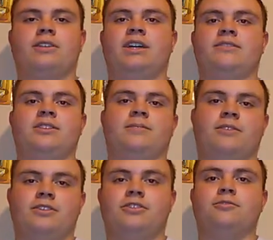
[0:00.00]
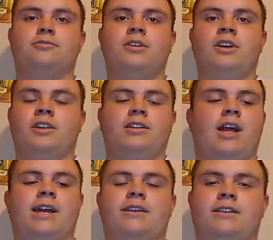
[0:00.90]
you have something too
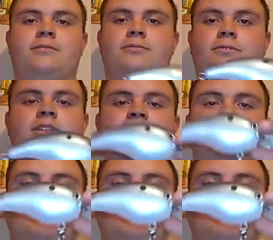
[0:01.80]
light. It's